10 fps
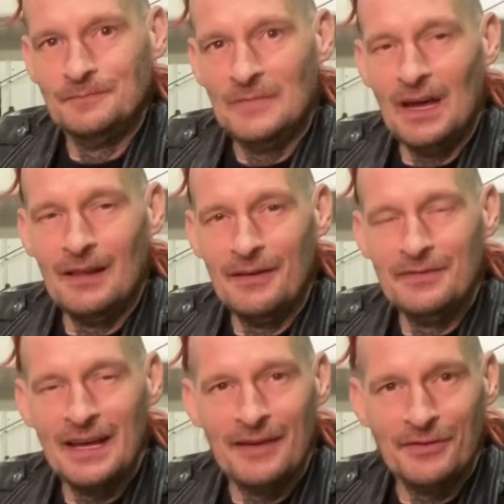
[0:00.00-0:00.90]
I love to
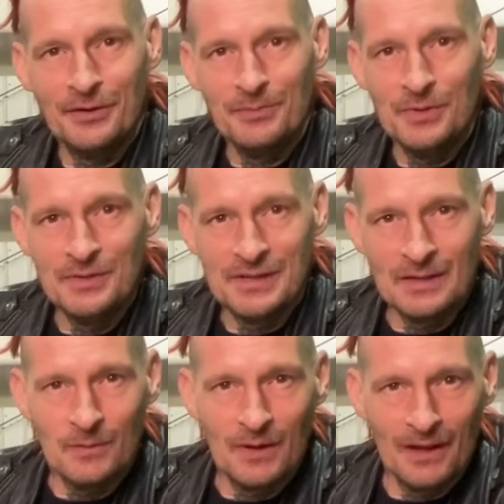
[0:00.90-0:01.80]
have good music
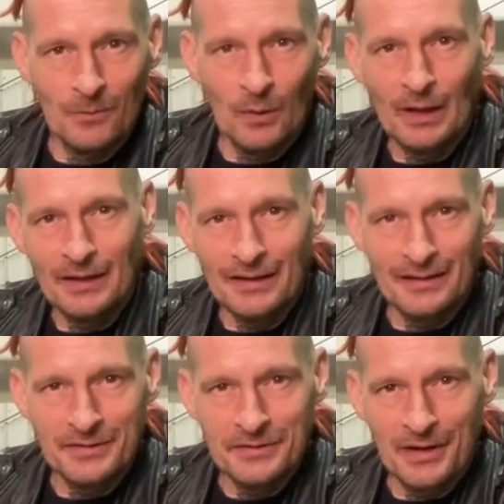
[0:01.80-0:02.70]
while I'm welding at
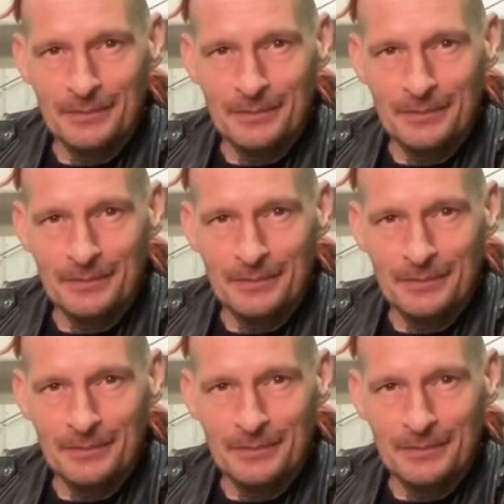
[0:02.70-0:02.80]
the shop.